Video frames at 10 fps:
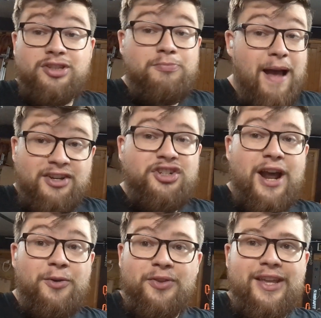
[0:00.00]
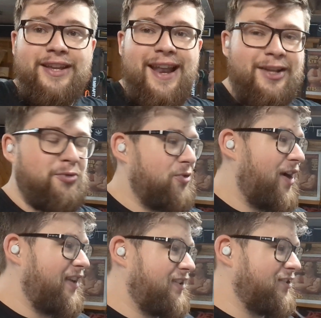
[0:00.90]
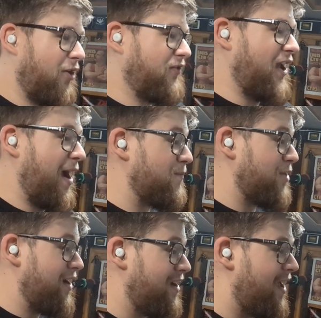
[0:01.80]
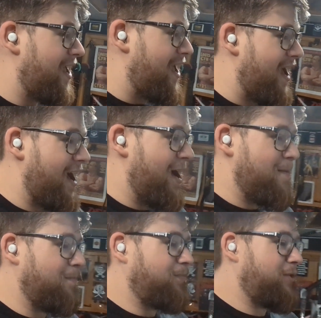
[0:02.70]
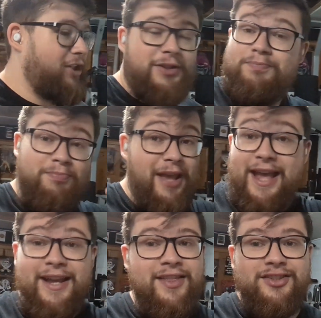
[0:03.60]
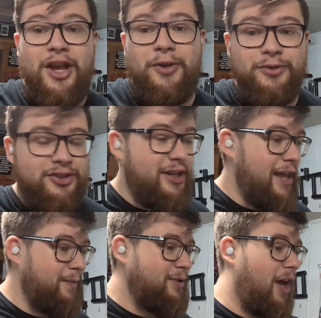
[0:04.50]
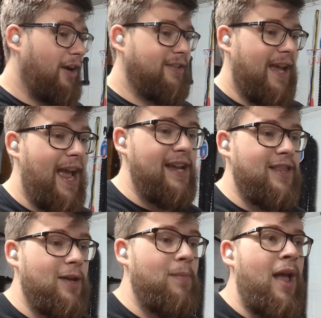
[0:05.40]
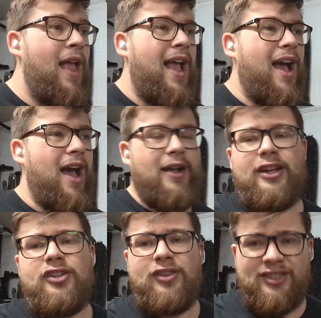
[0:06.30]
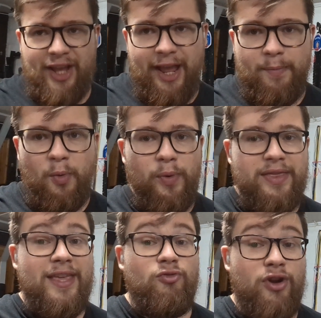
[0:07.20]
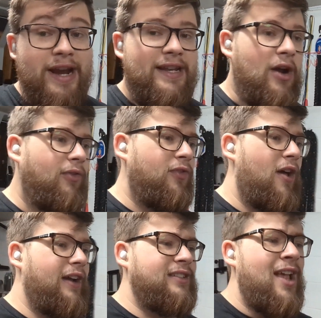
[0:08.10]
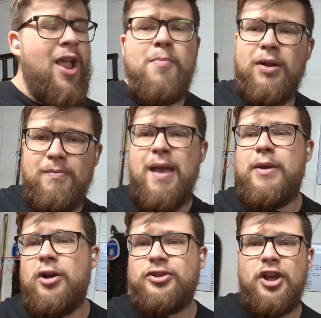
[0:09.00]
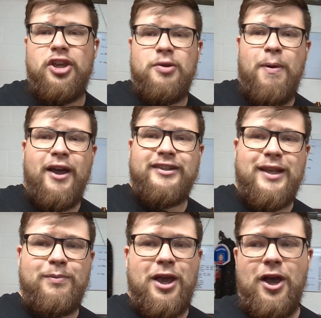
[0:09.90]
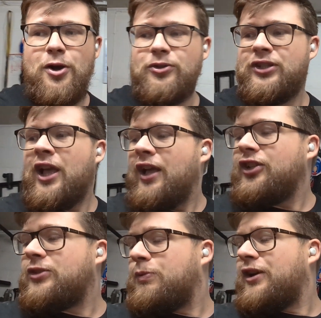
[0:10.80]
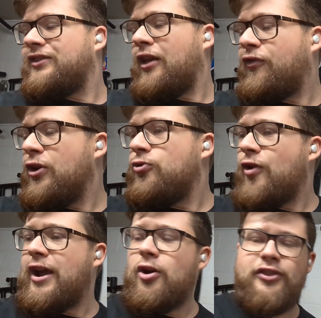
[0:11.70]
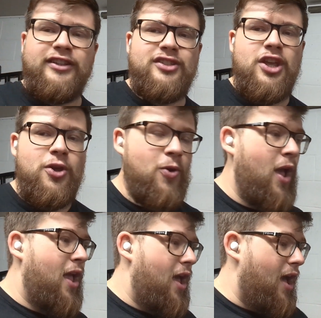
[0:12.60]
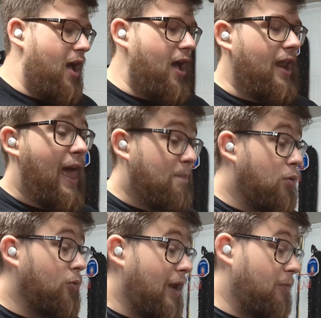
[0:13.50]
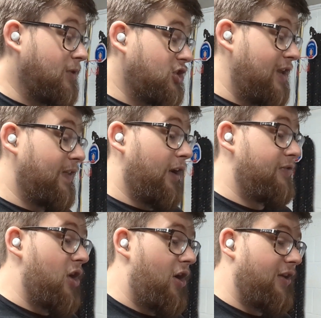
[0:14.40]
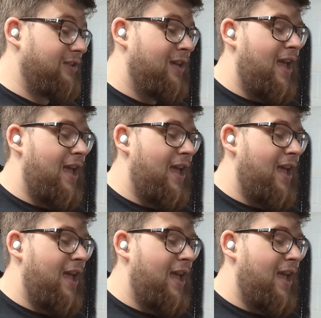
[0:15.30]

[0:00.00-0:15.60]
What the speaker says: smashed out the lateral raises off camera, just getting in the zone just to get them done because I hate them. I'm going to do the same with the rear delt flies, but maybe I'll show you the bicep curls just because they feel great on this new lat pull down machine that I've got